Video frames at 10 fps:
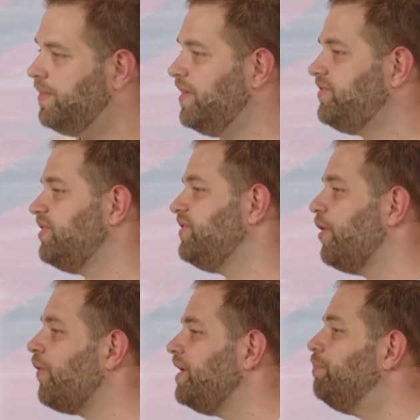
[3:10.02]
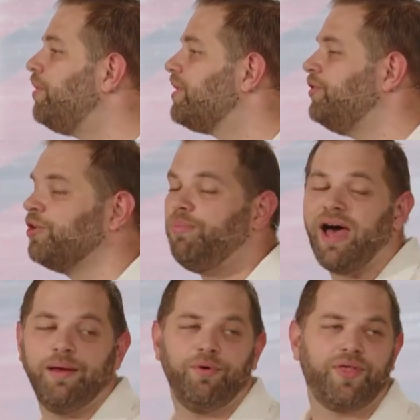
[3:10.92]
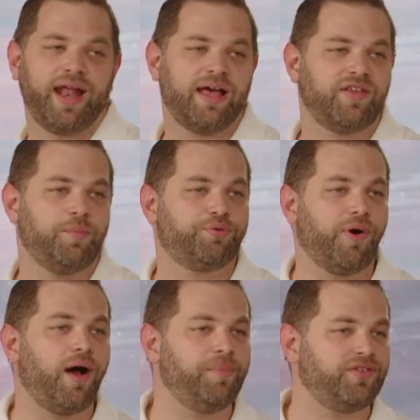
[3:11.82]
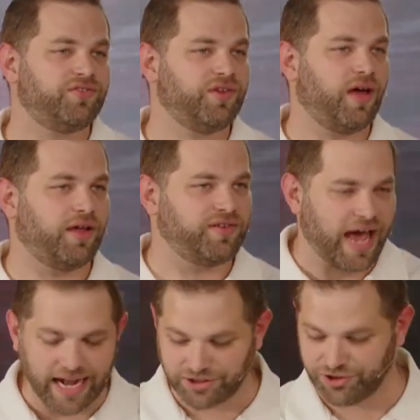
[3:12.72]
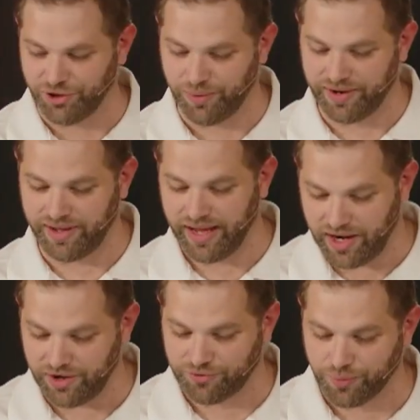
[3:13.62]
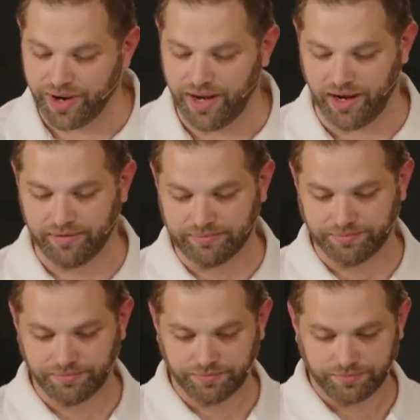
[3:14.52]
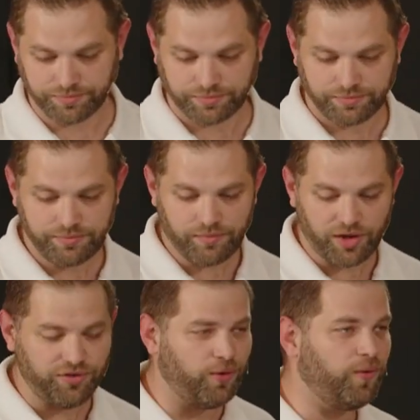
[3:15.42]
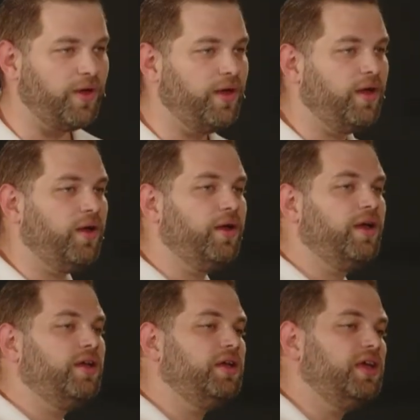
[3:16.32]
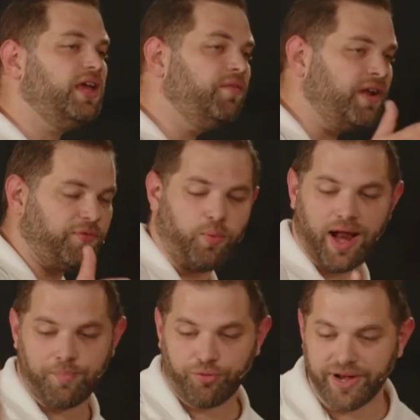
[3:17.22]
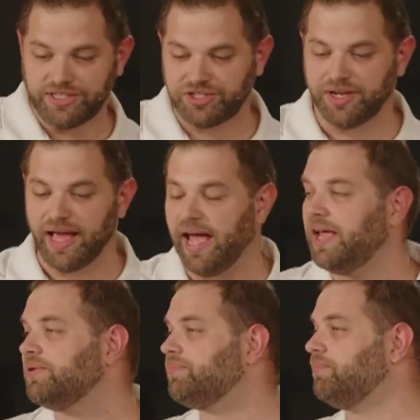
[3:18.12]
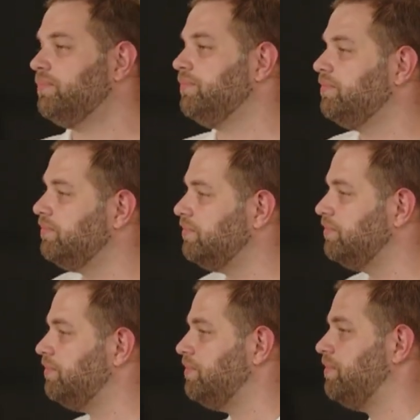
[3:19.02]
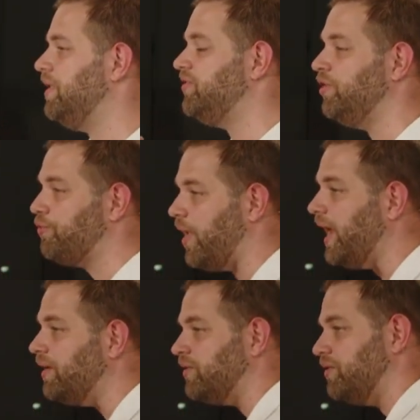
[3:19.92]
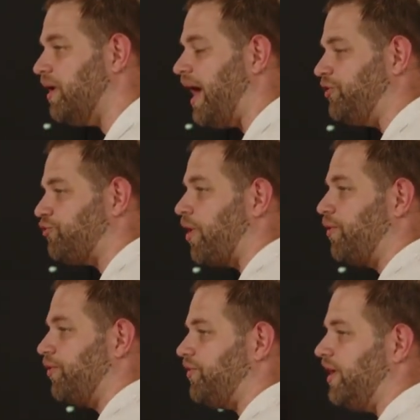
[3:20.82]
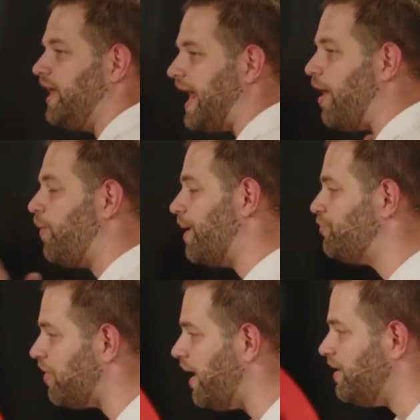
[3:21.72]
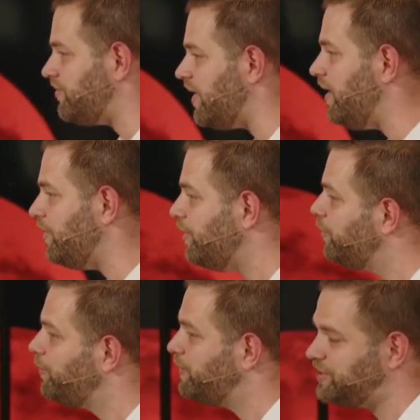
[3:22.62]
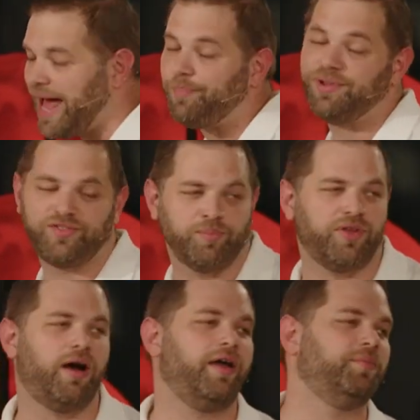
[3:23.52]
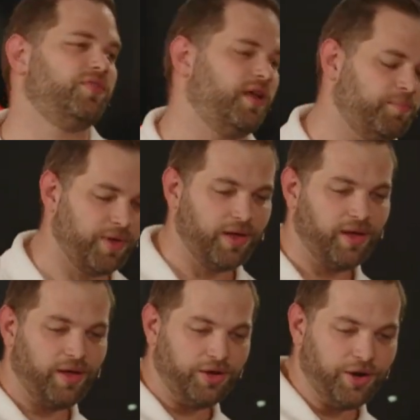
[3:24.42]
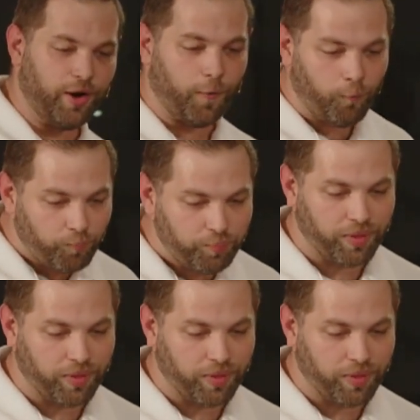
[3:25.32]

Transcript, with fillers: This is the only book in your Bible that has a promise attached to it in its reading. So, even if what I preach today isn't great and I struggle to get out what I'm trying to say to you, which happens sometimes, and you know,